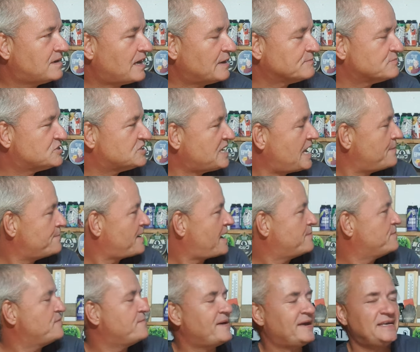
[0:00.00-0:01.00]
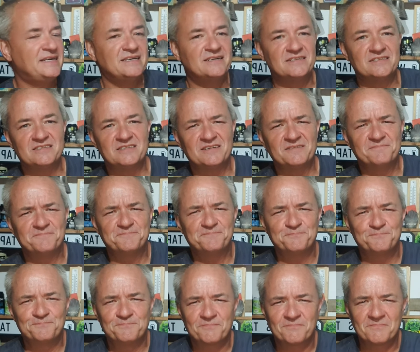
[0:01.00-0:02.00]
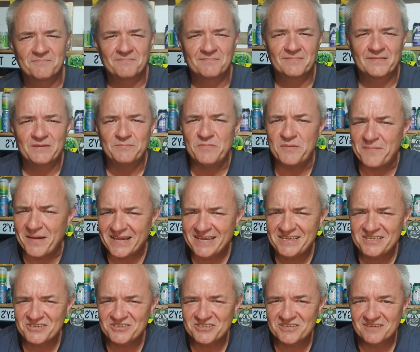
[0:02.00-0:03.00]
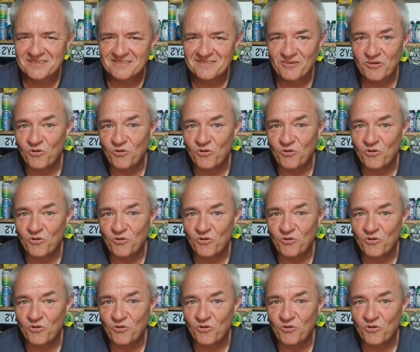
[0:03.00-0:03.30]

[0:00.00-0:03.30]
I'm sat by my mates. My mates,